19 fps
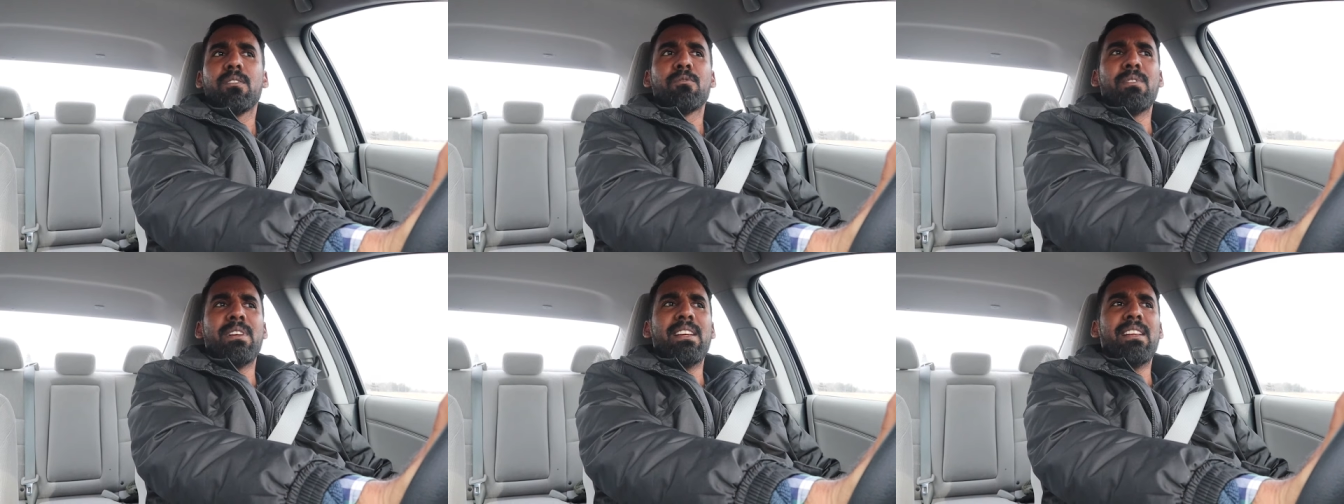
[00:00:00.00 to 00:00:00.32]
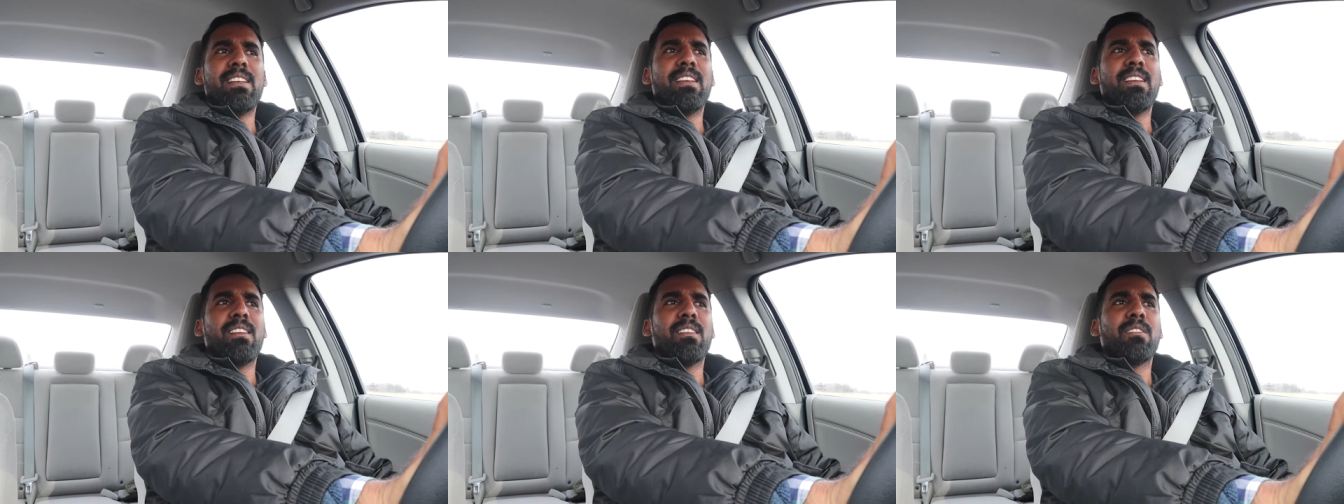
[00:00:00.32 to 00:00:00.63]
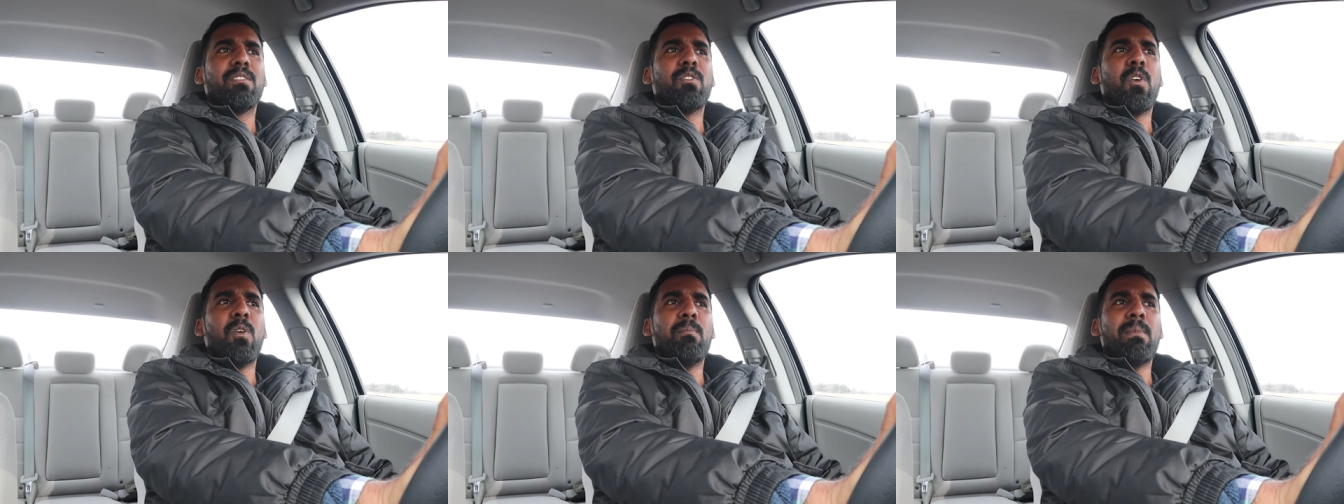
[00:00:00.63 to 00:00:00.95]
really?
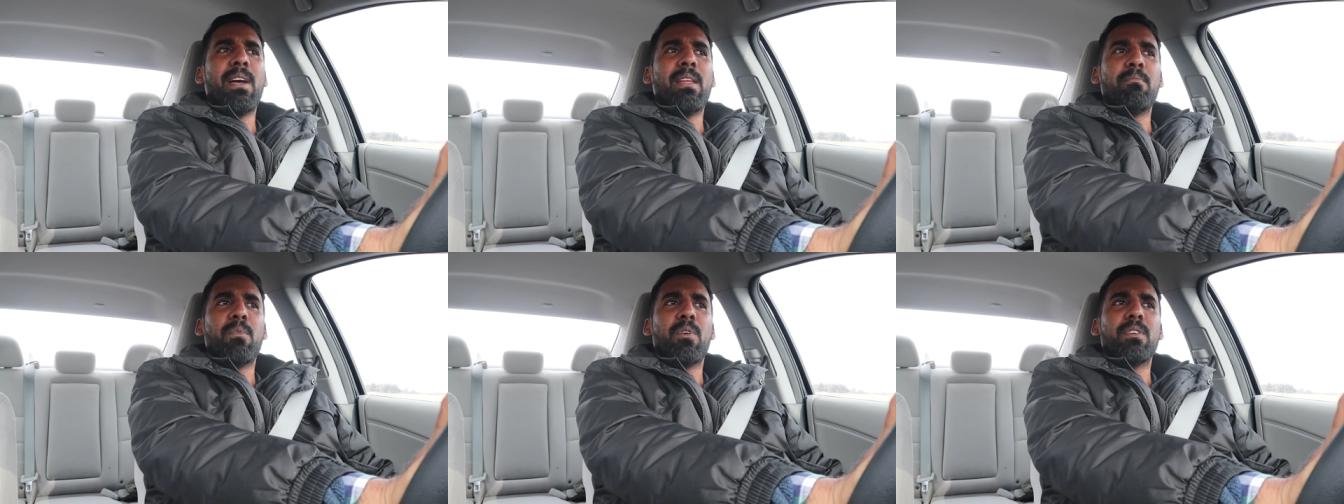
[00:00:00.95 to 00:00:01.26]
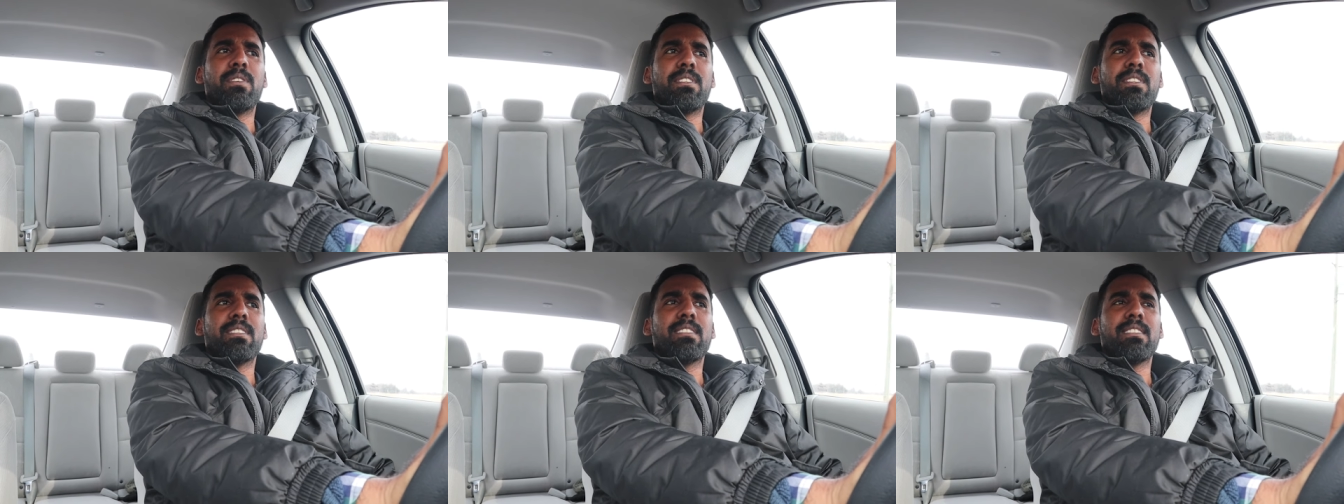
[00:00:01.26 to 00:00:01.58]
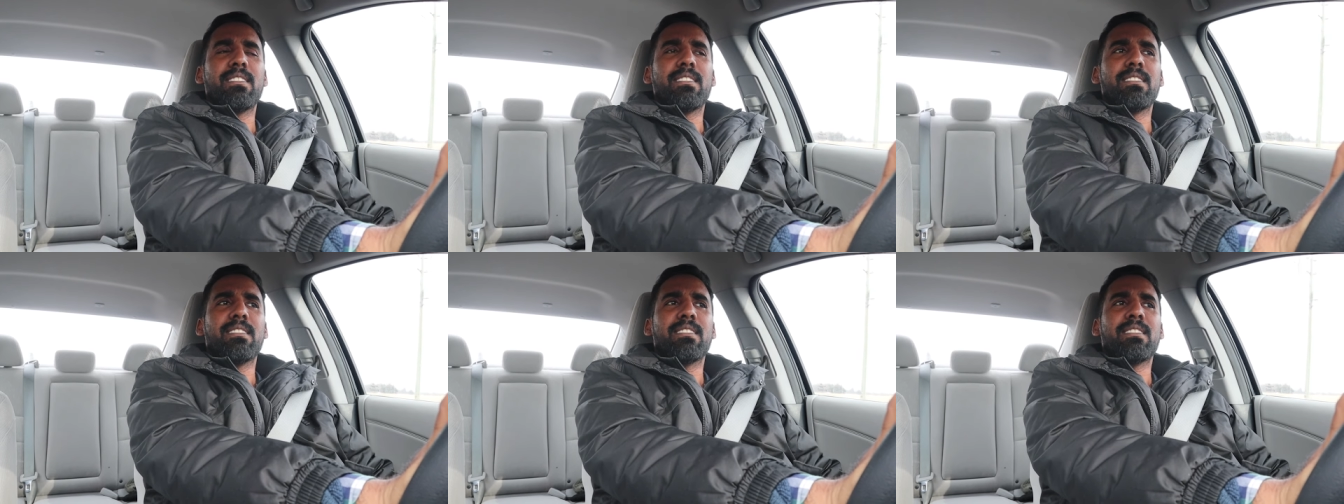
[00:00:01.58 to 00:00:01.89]
No man, but
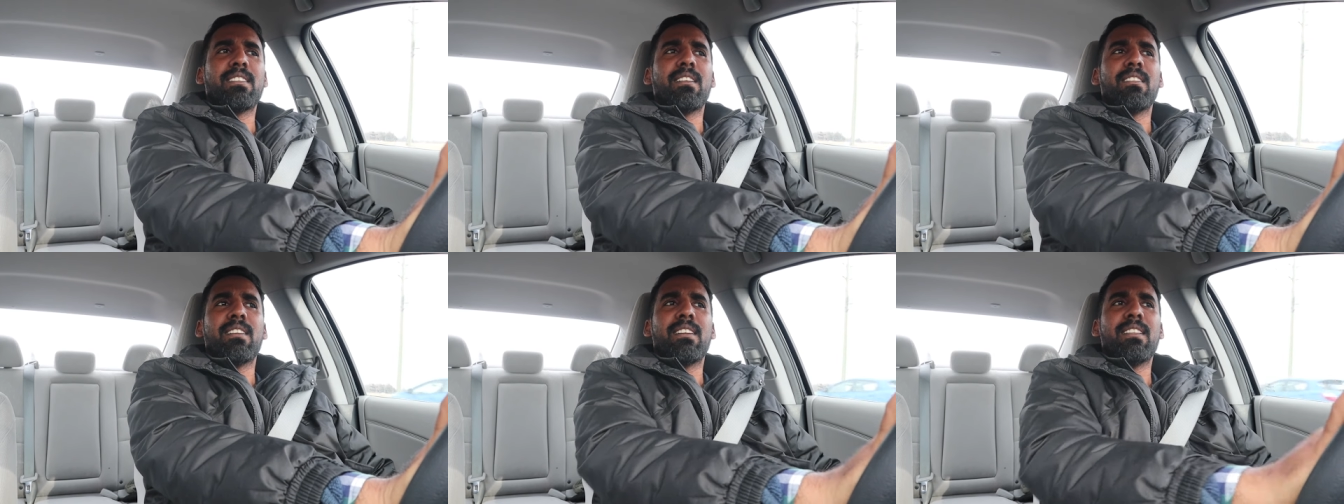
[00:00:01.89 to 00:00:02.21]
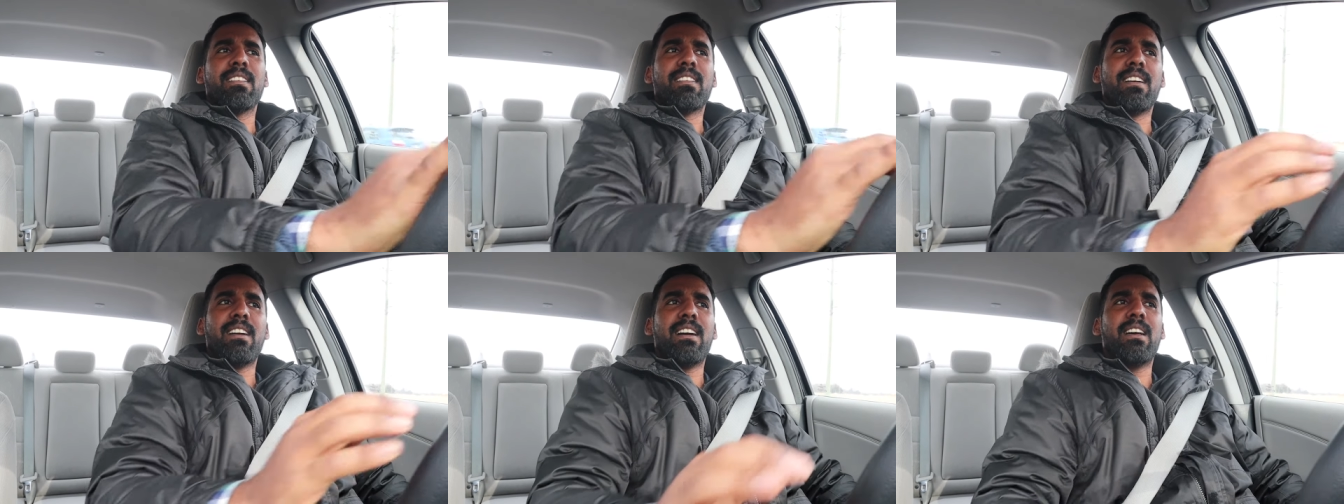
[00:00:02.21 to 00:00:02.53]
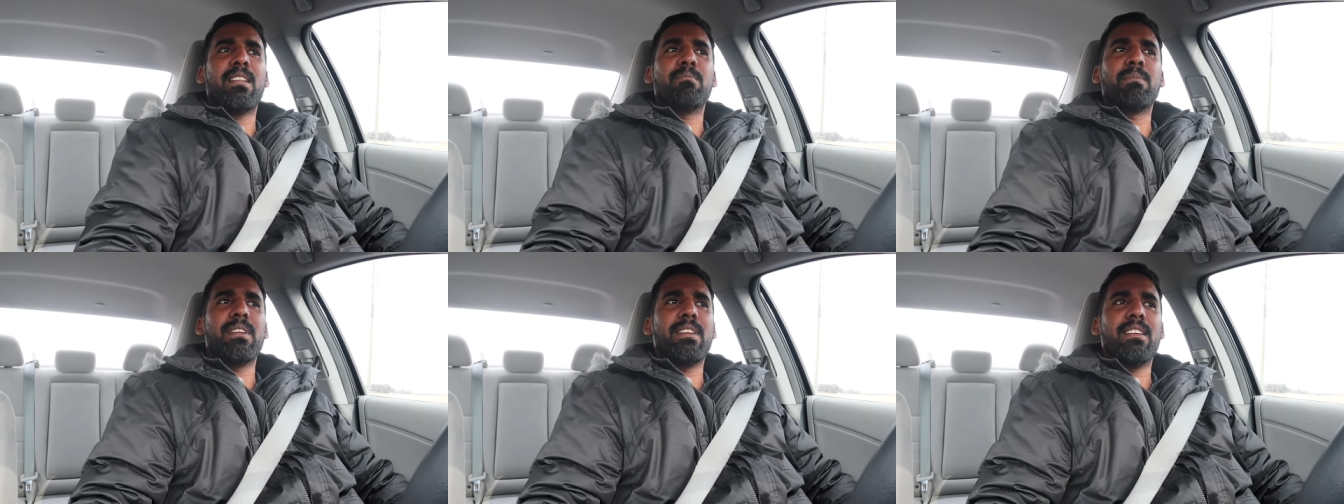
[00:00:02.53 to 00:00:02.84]
Daryl
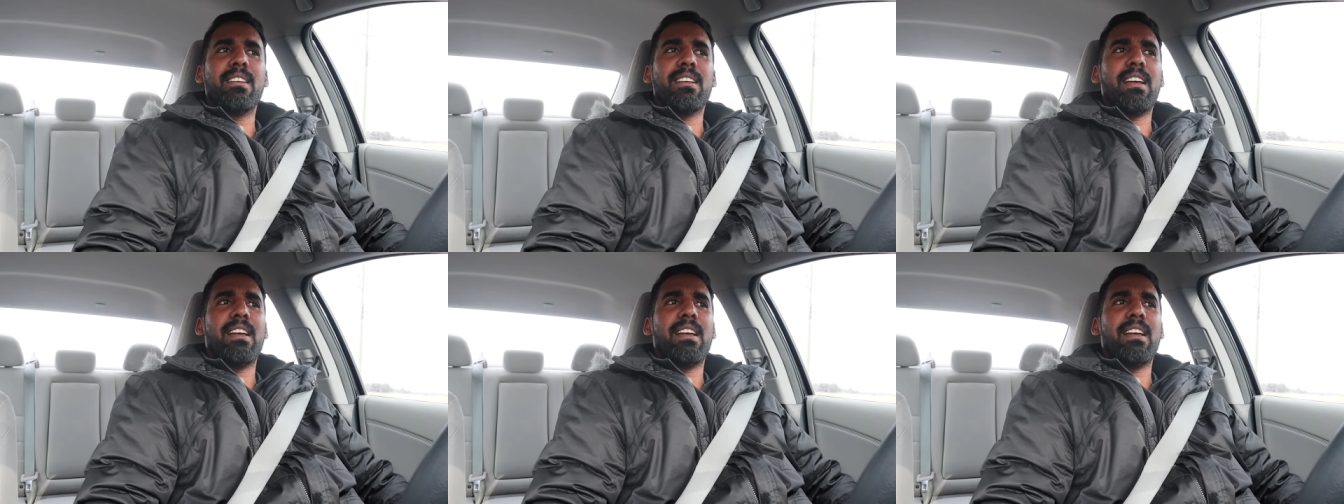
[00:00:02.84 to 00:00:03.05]
called me